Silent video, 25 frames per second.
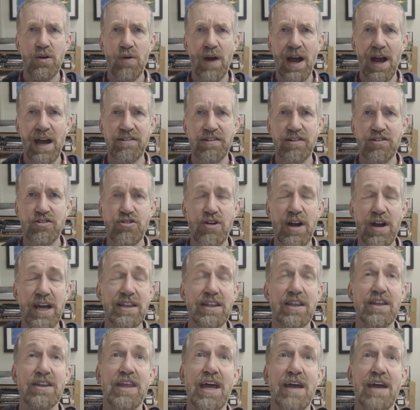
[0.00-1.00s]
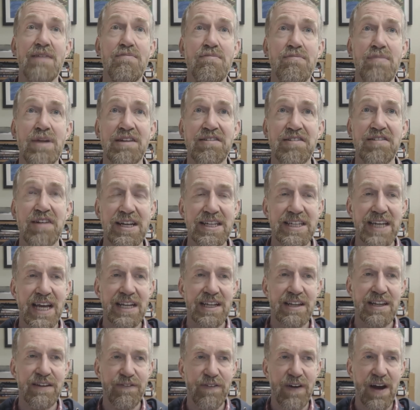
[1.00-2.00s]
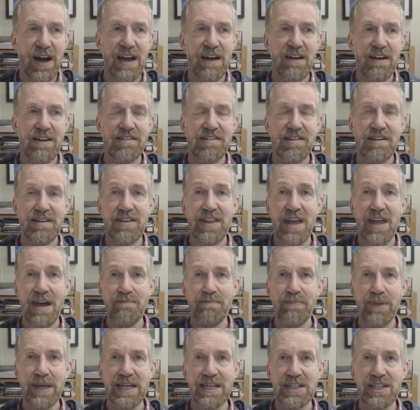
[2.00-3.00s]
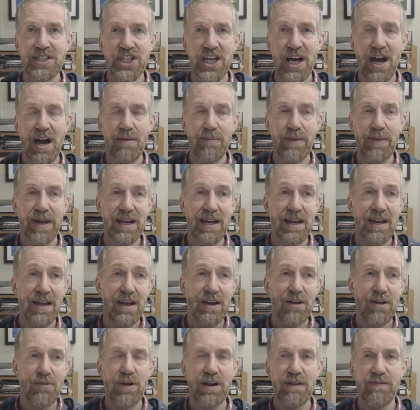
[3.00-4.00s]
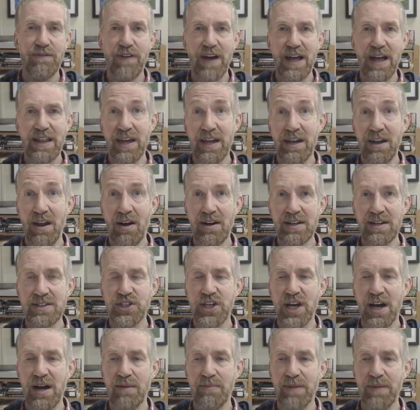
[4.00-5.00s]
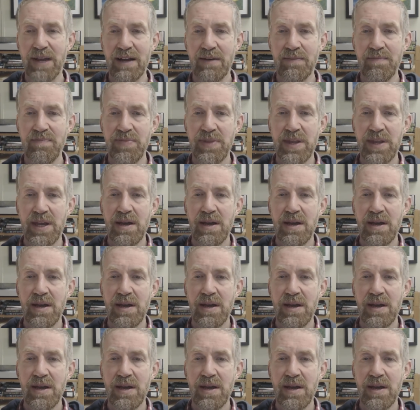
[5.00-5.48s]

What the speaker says: has a trait that they misidentify as them being charming, when in fact they're not charming.